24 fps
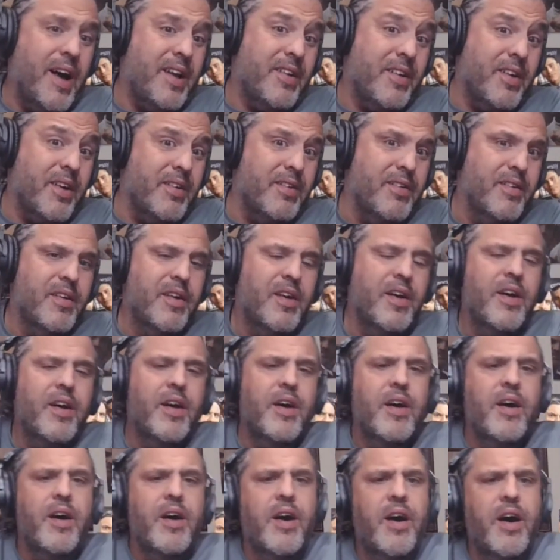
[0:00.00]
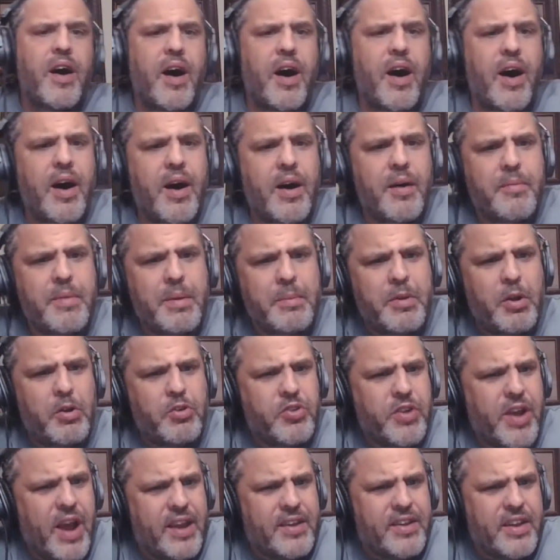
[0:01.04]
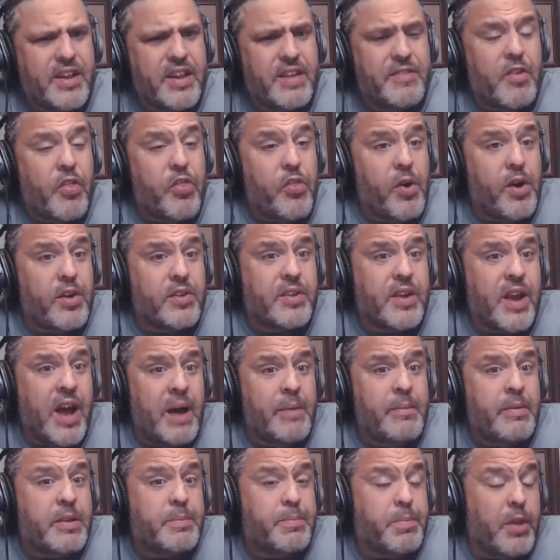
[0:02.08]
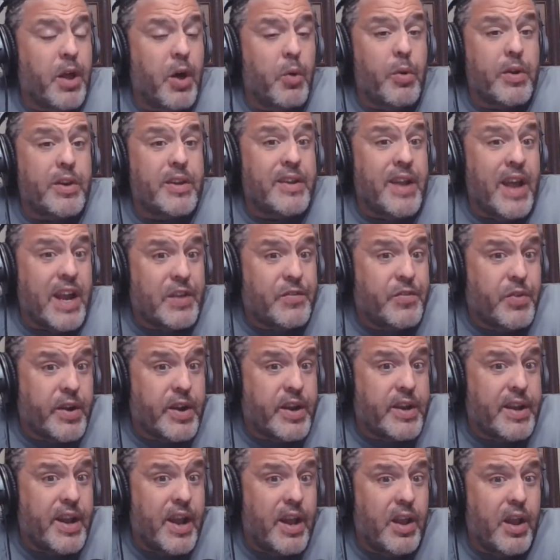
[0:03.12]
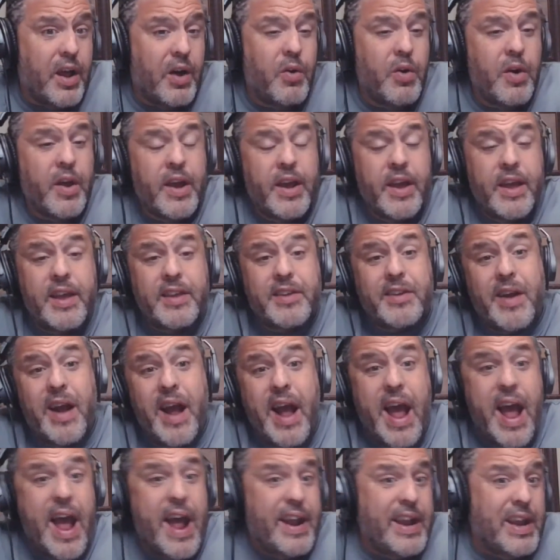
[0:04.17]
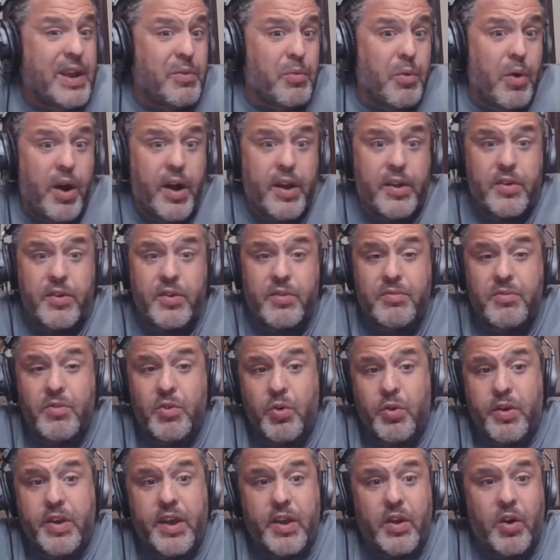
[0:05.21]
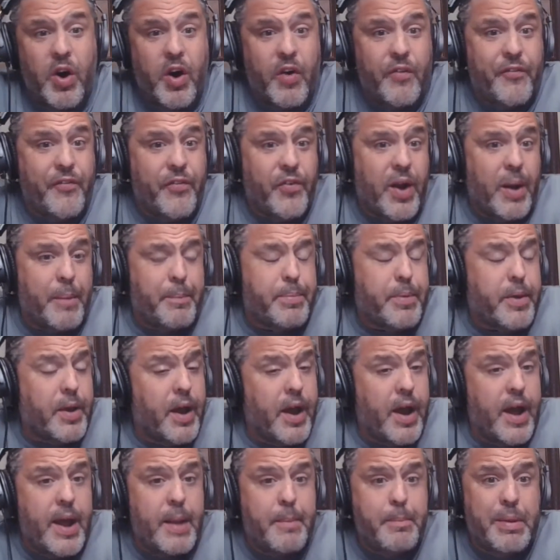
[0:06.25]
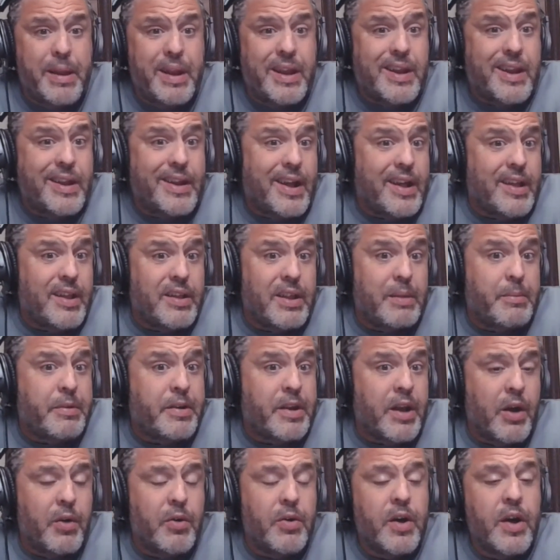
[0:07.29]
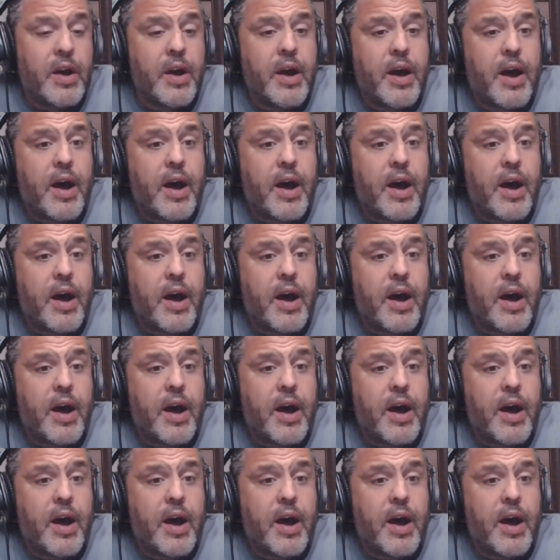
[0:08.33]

I don't know. Um, let me know what you guys think. Leave your thoughts, comments below. What's next for Canelo? Is there anyone who can offer up uh, and beat Canelo? Let me know.